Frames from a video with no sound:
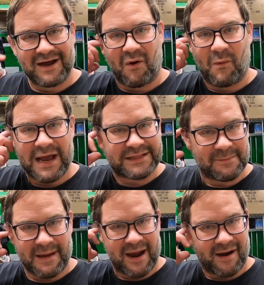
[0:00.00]
don't wake
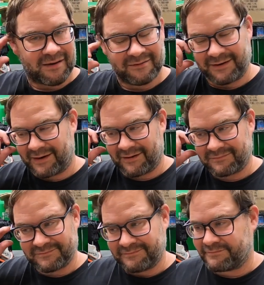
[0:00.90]
the bear, you know?
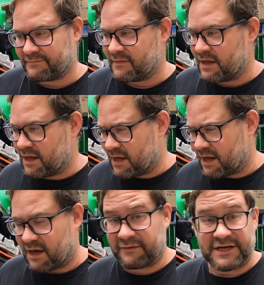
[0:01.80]

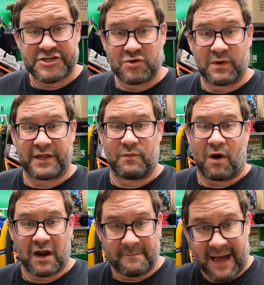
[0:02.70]
Uh, unless you really
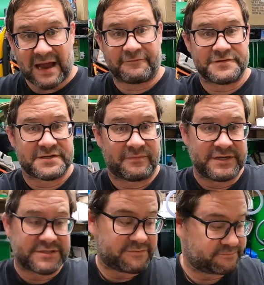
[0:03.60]
want it back for some
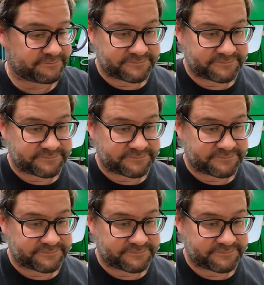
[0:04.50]
reason.